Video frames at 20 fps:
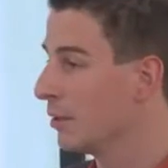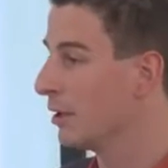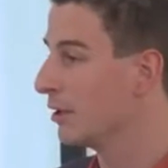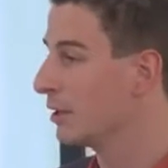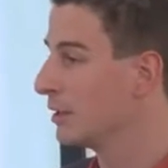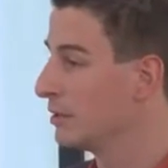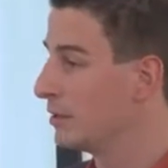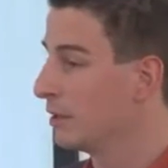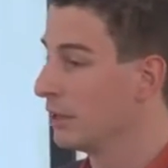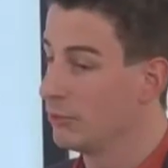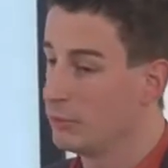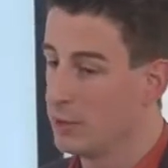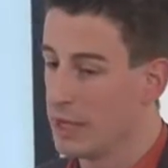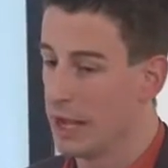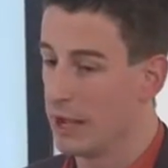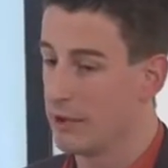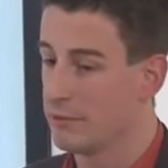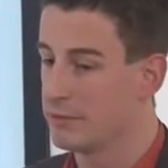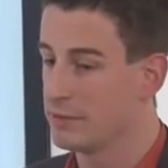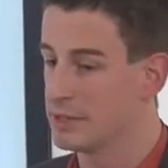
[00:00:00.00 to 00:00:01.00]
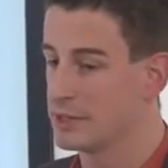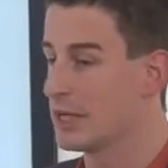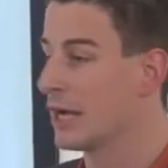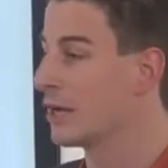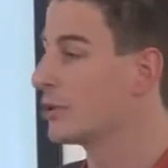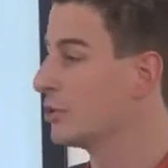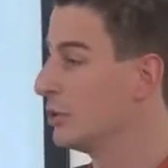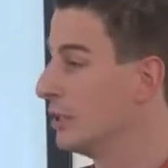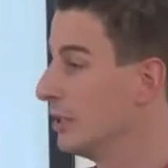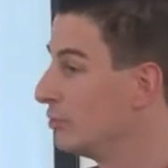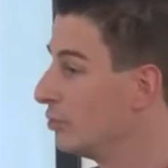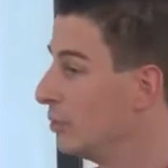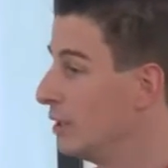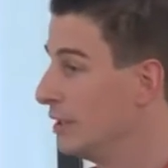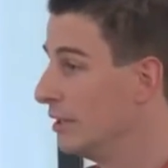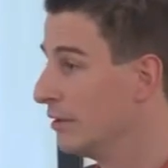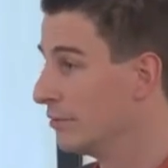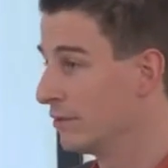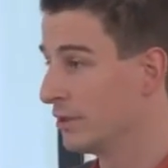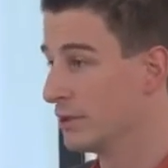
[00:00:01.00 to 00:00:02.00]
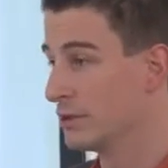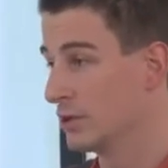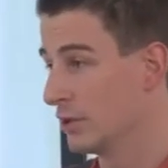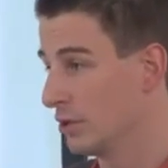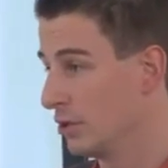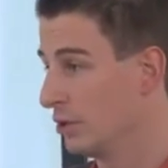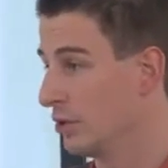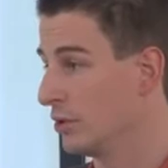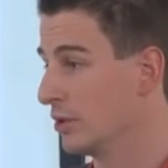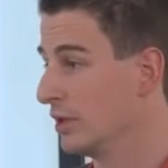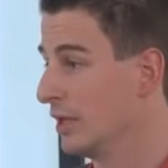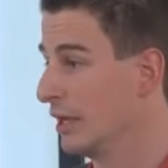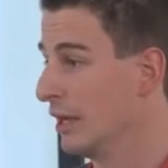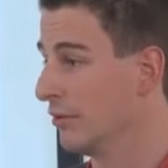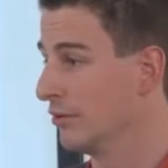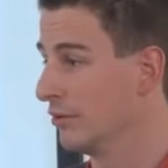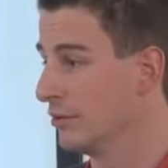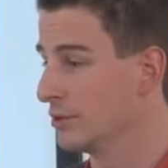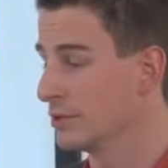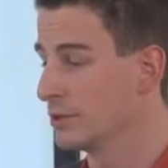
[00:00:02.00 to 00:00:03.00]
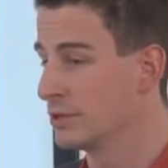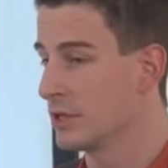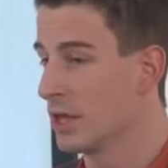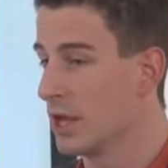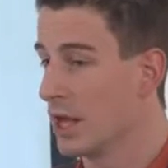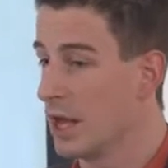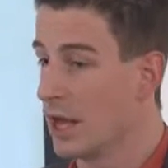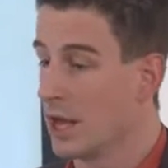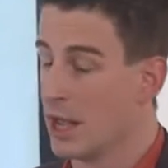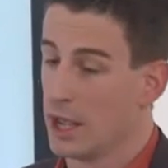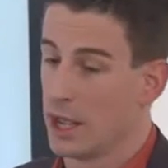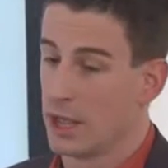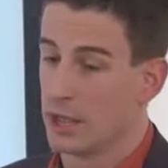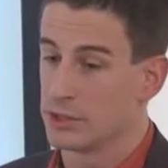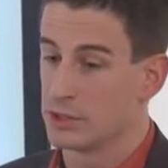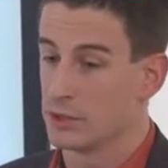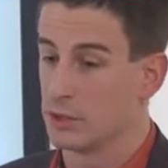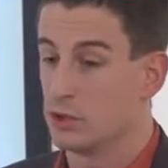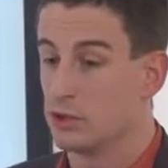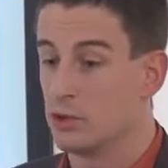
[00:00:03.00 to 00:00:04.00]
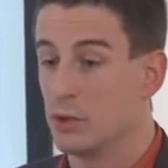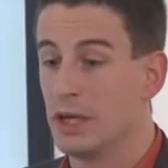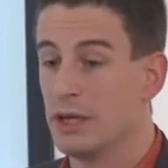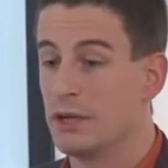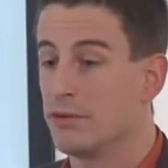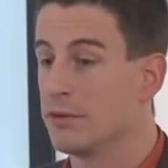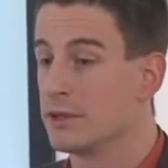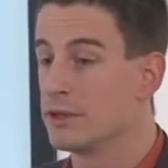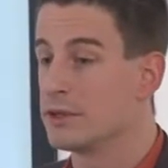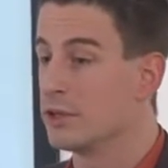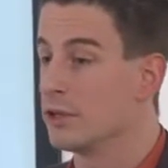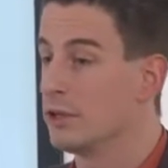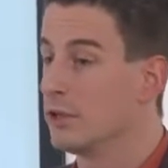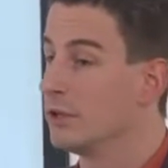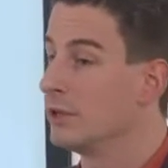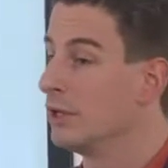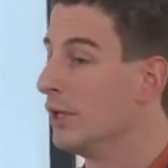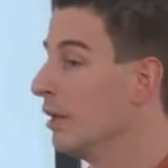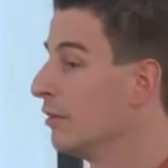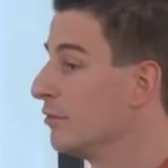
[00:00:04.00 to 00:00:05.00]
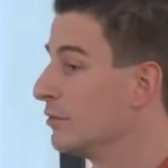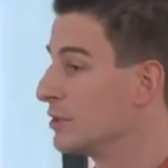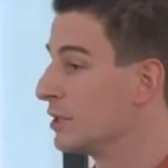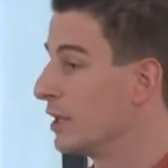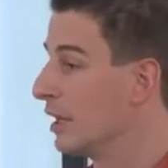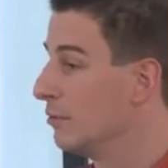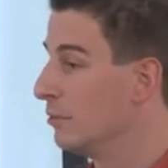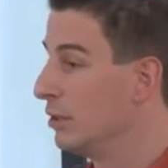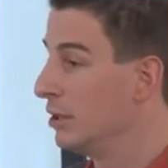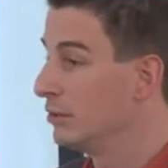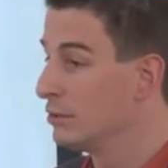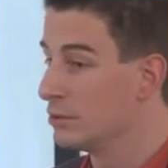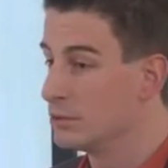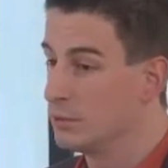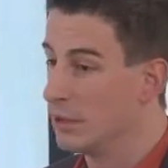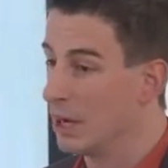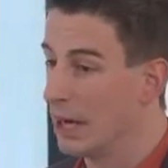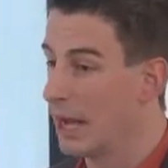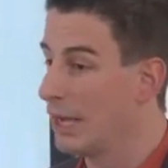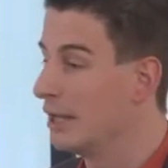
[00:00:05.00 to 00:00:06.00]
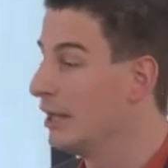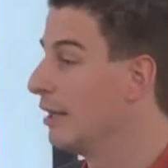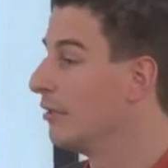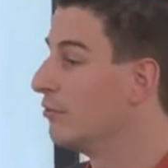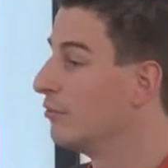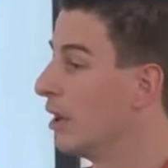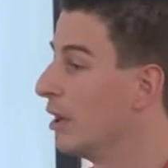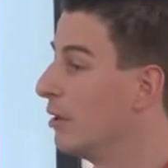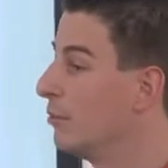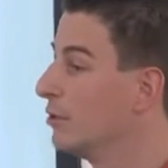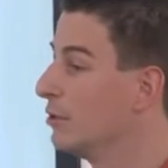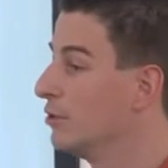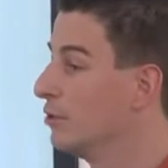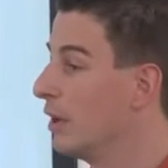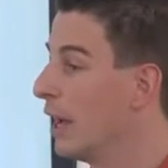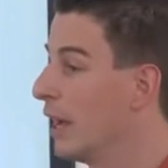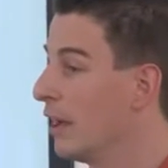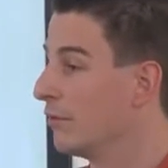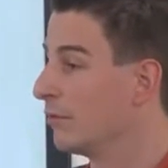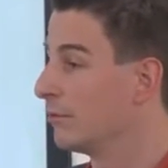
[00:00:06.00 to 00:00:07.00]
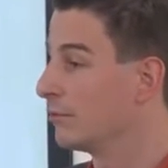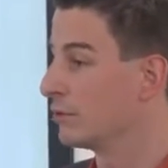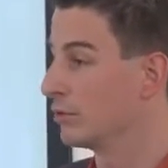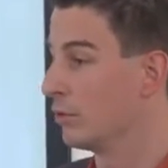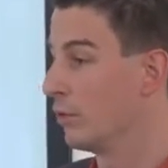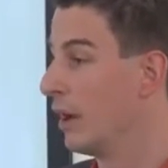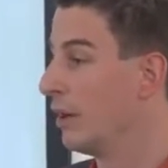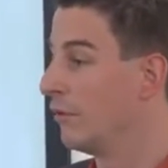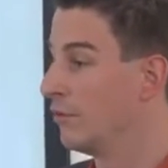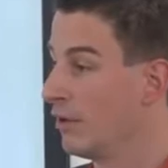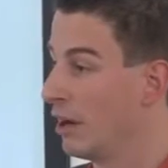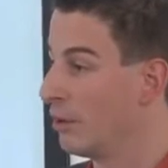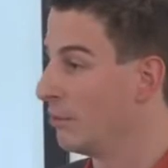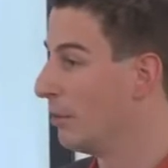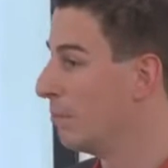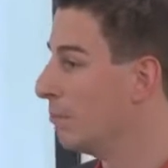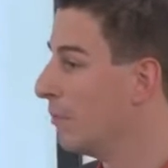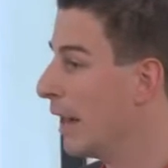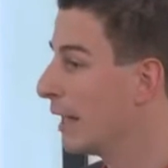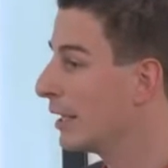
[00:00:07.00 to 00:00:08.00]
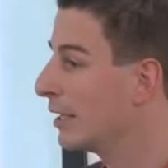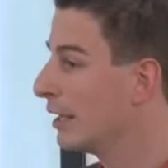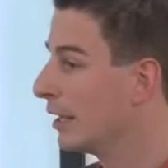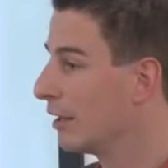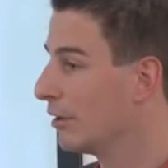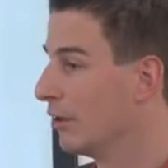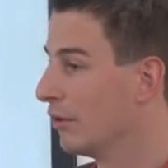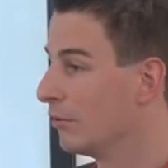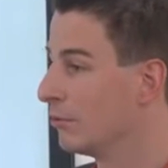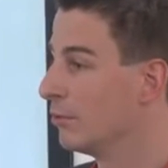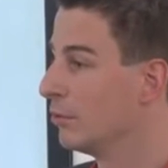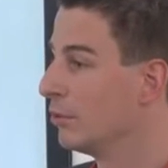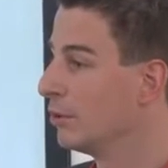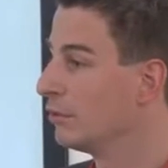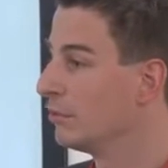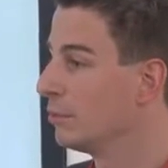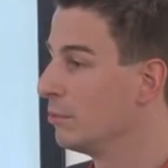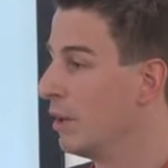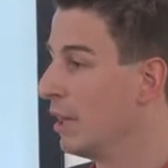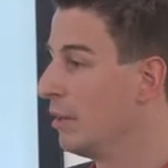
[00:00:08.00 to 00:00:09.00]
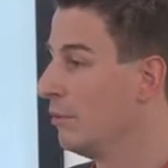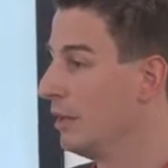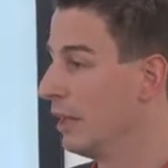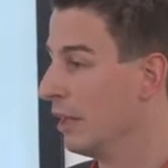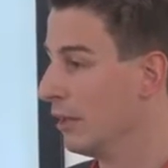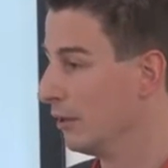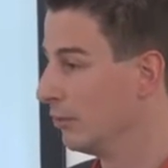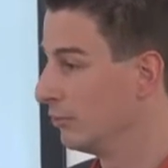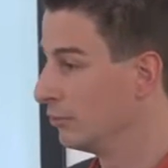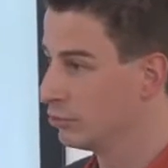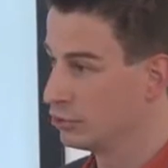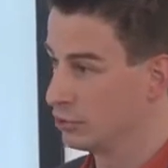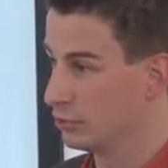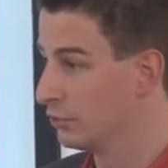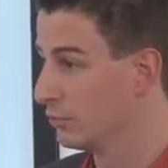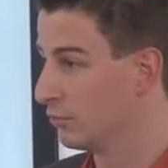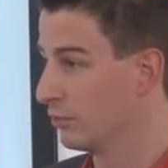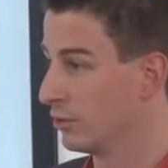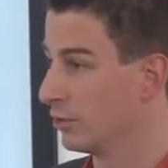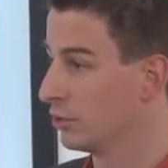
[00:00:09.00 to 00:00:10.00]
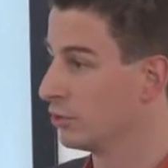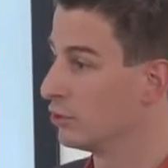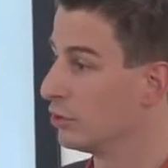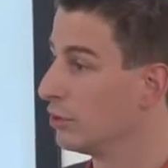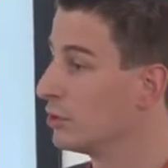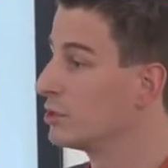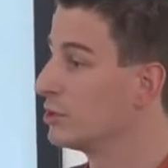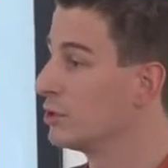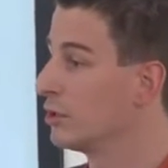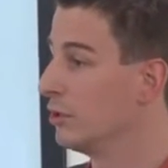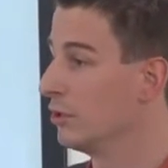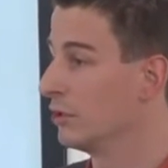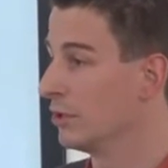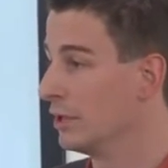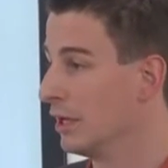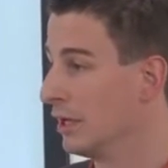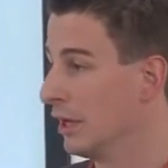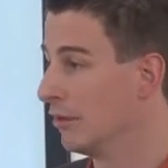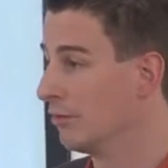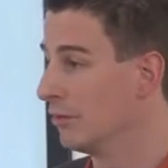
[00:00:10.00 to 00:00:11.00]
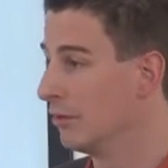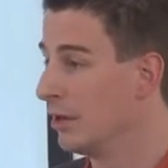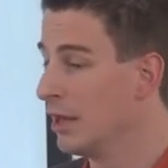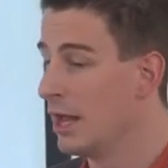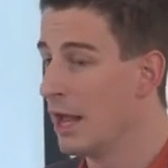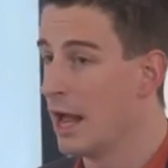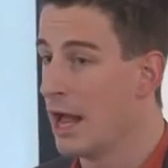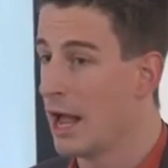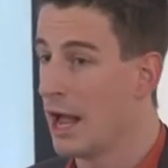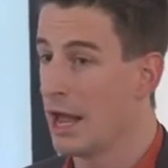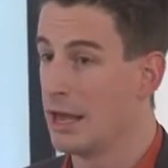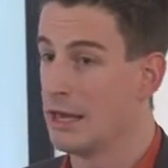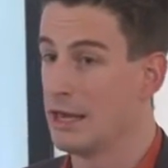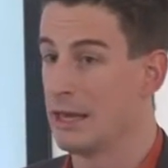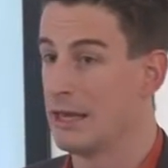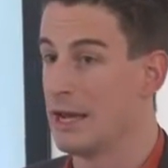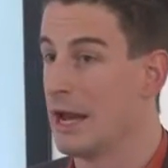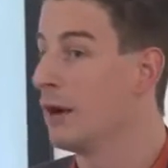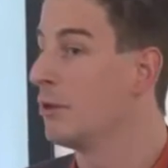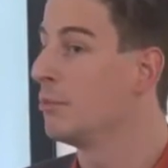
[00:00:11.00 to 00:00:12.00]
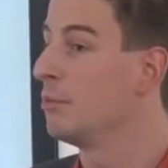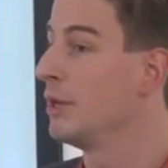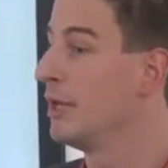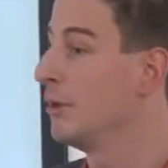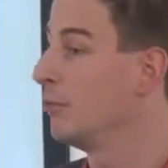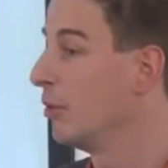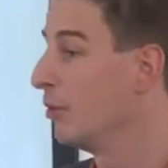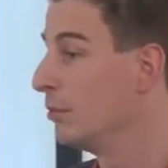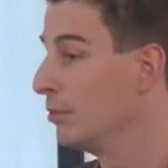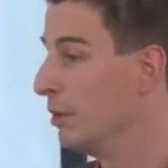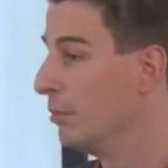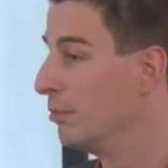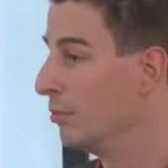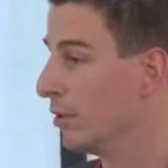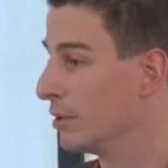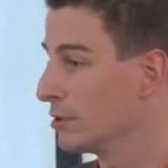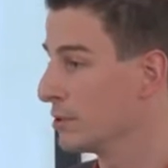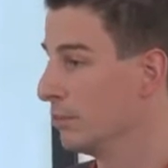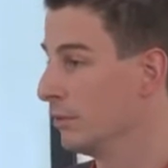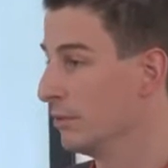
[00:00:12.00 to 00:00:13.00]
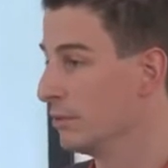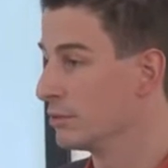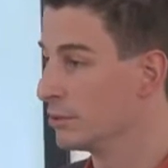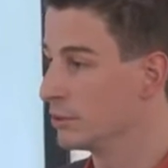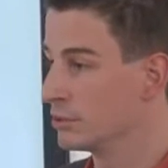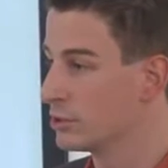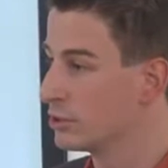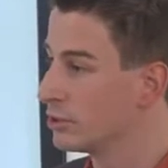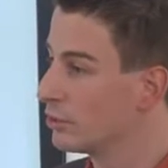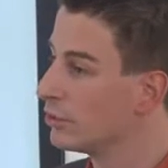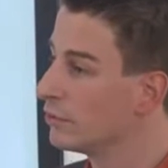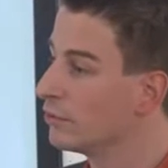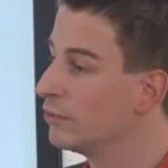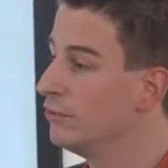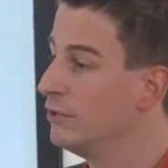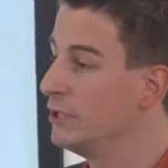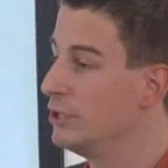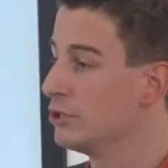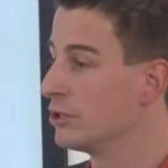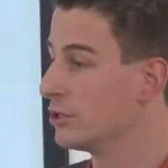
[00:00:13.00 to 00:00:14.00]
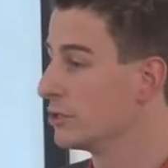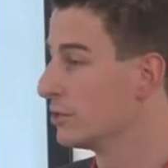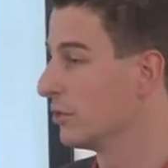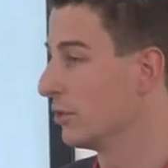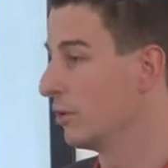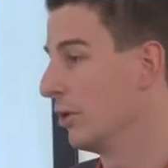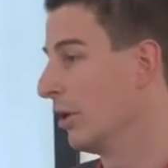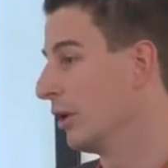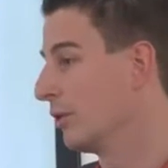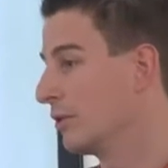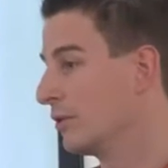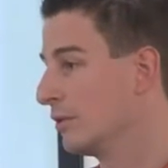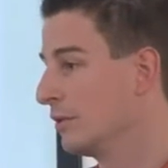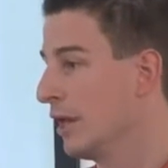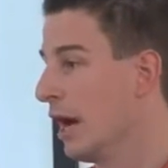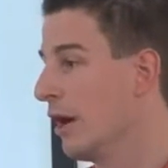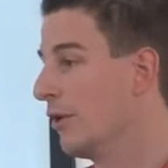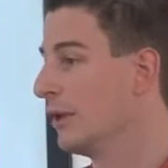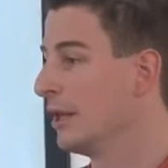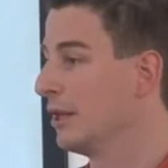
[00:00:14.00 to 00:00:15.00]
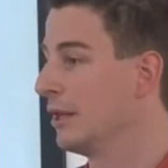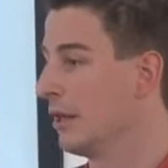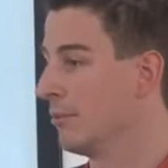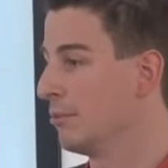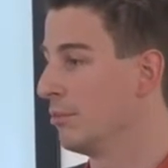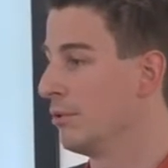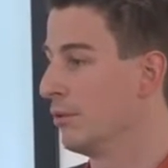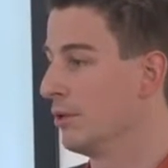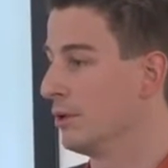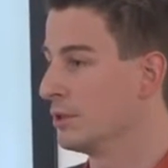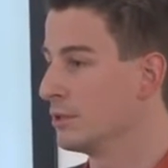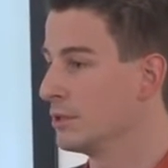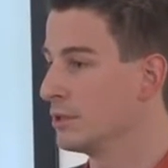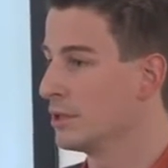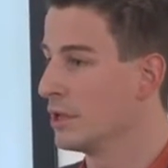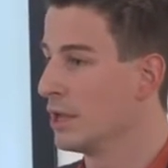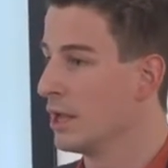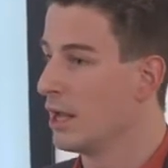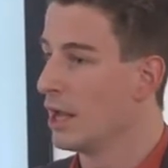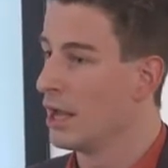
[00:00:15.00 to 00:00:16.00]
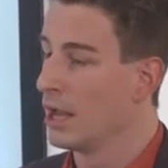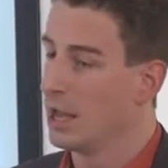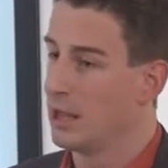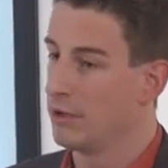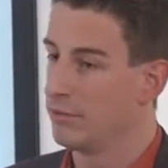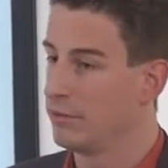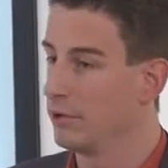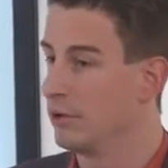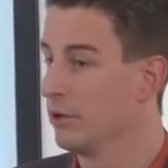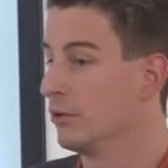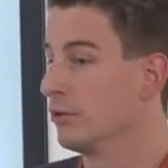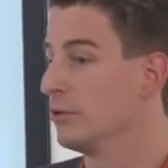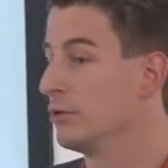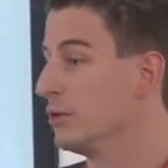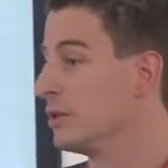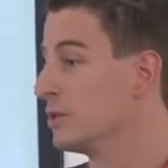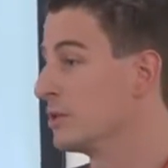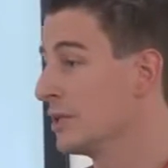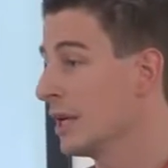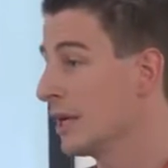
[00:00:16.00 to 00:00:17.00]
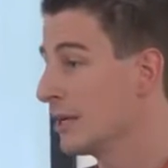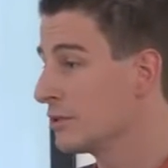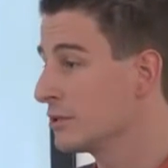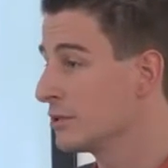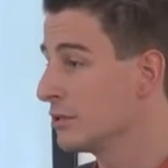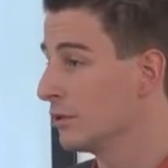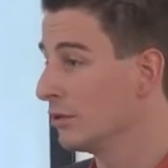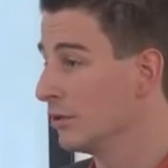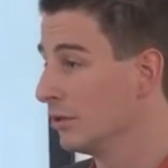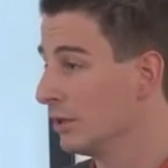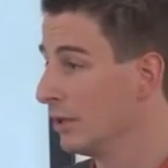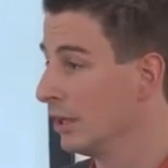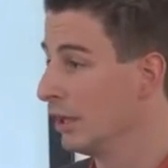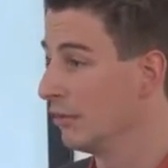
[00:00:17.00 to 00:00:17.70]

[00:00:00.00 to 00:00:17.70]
part uh, we have is actually three different security levels. So the three different security levels can be used by any environment you have. So if I'm in banking and government, maybe I'll choose for the third security level and then AirPlay won't be possible. So certain features are locked down at that point. If you go to the second security